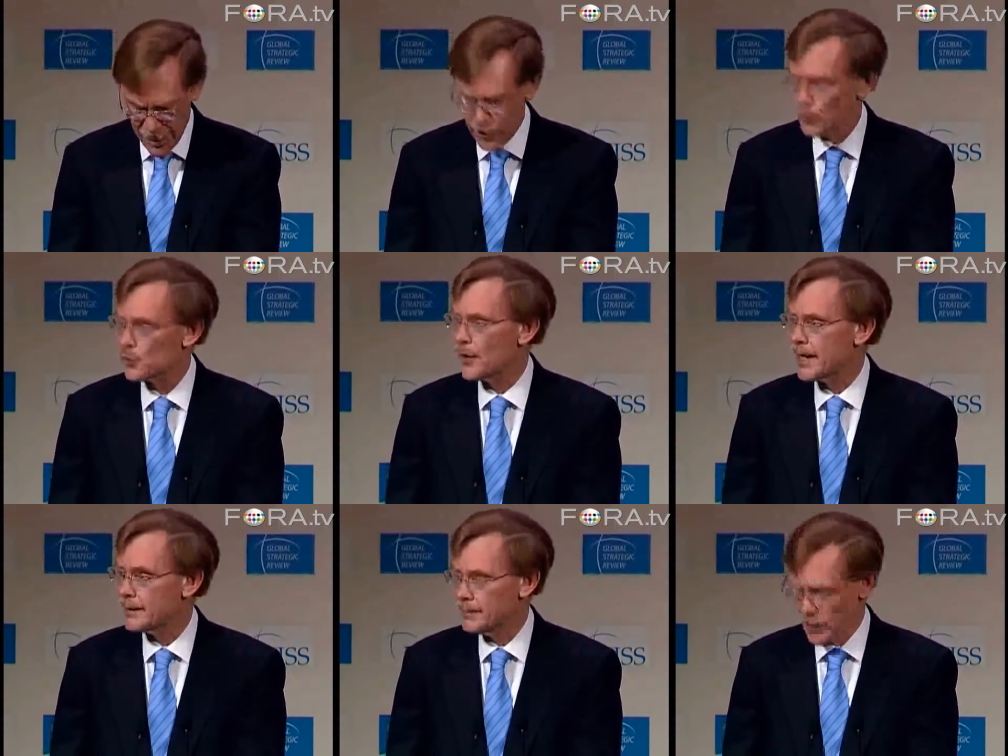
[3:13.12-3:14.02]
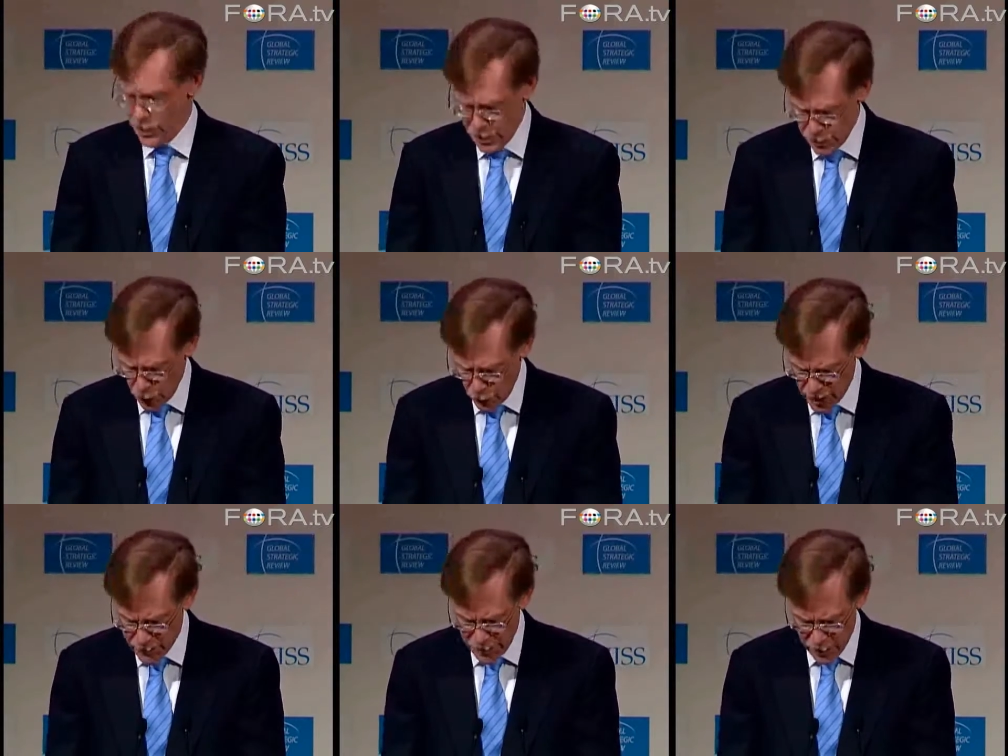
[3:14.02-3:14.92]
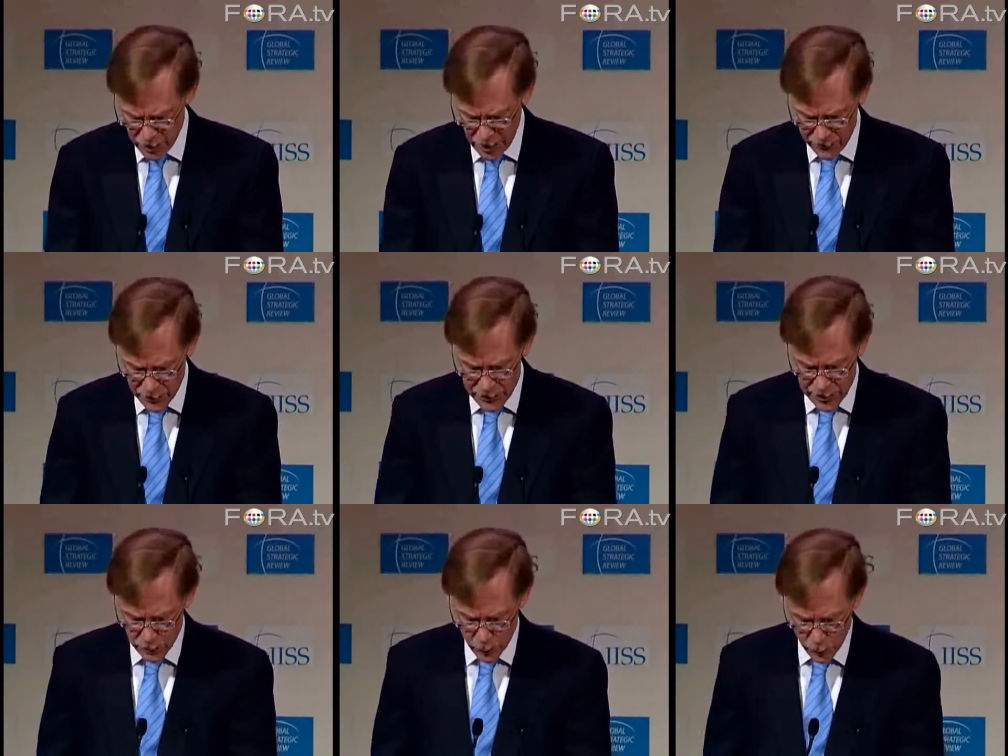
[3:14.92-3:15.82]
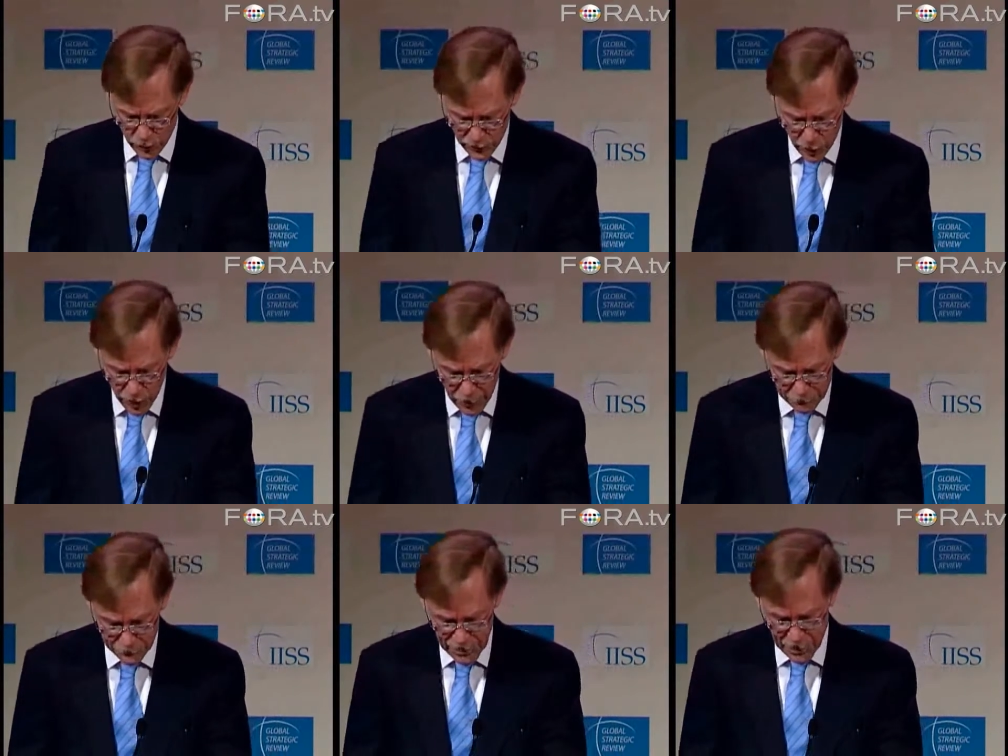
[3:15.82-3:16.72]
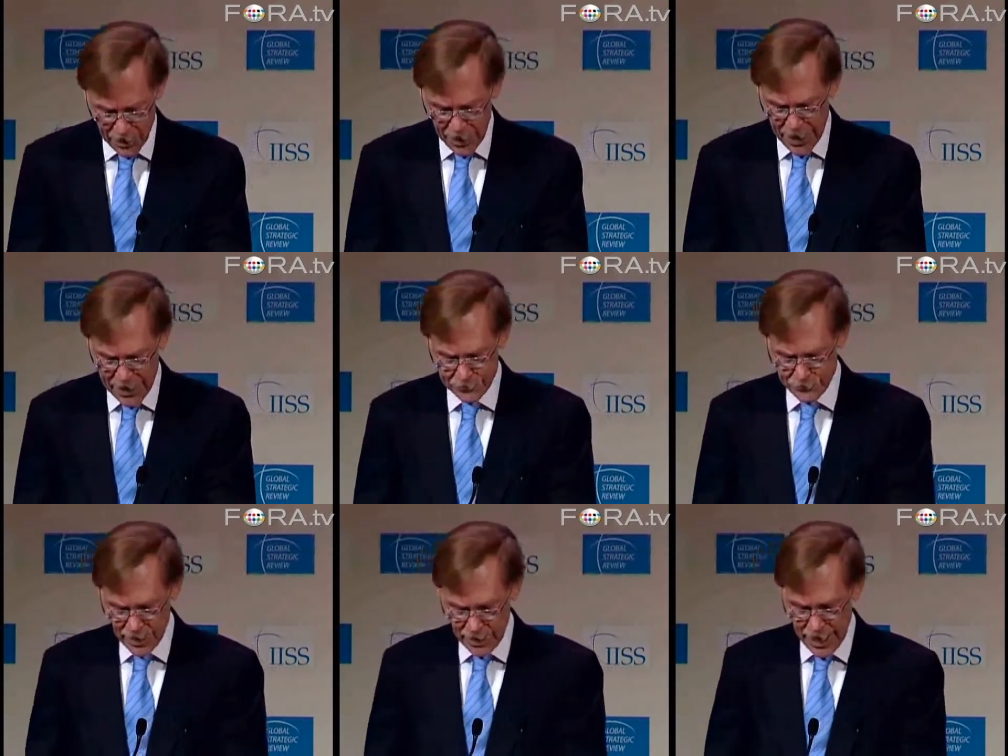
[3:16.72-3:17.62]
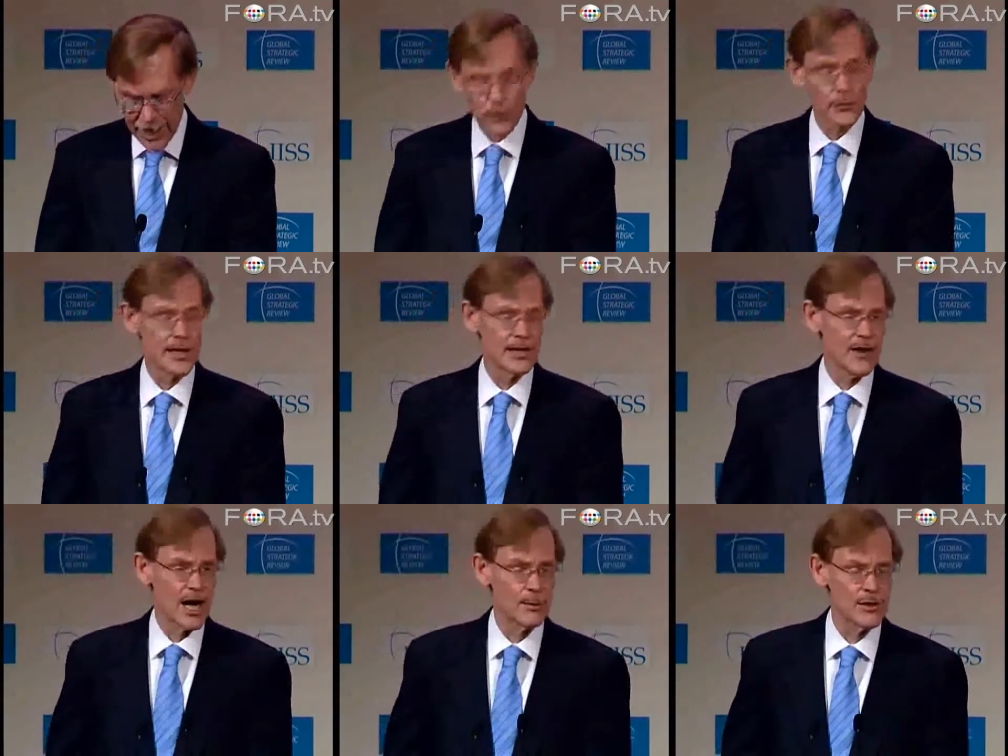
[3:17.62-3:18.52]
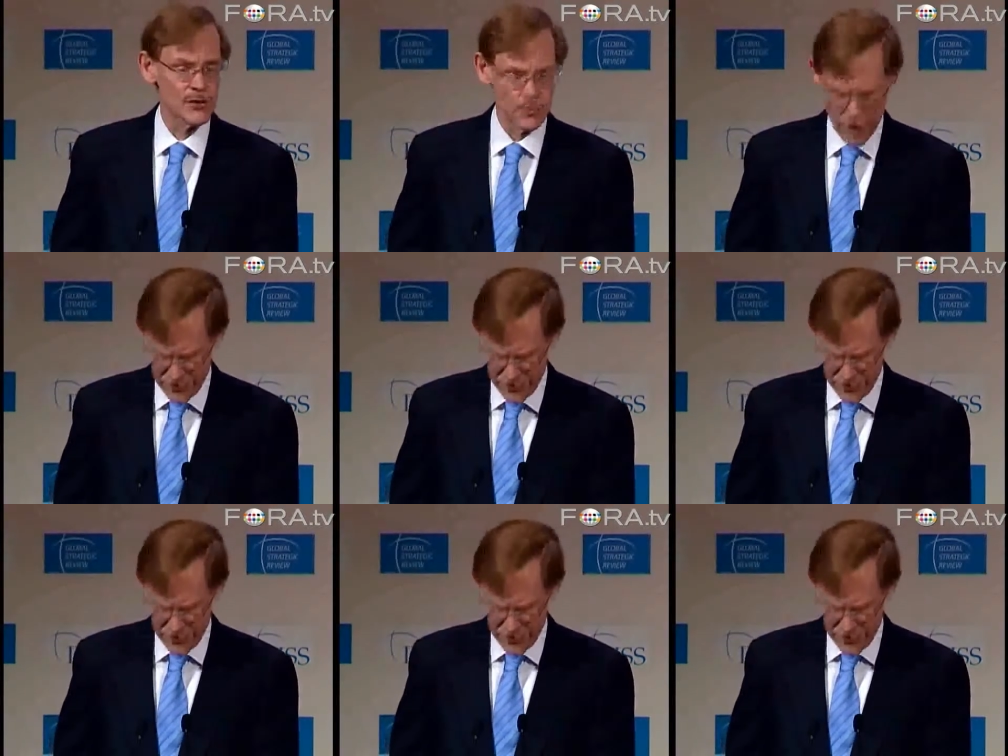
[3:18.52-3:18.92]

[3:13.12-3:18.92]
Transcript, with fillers: and microcredit, encourage better governance and rule of law, and enable the environment for